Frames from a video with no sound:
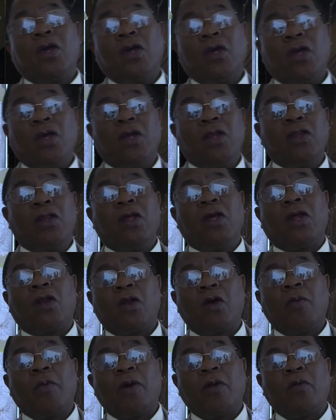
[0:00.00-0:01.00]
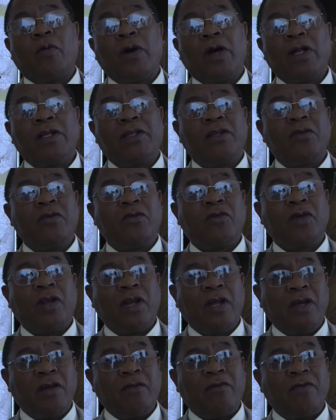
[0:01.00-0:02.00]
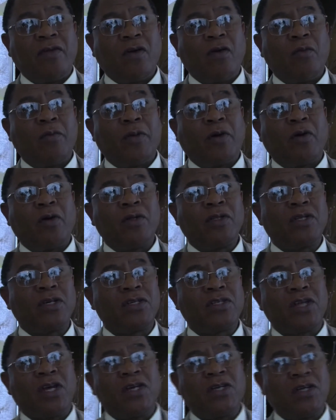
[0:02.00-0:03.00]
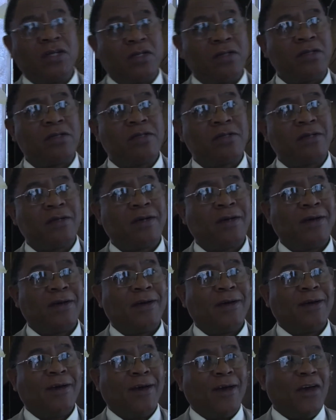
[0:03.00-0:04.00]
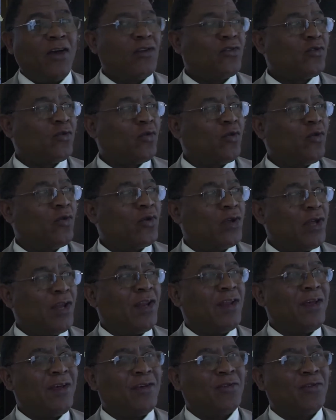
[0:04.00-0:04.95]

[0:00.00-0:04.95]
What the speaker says: in the global world in which you live, there will be contestations as to who really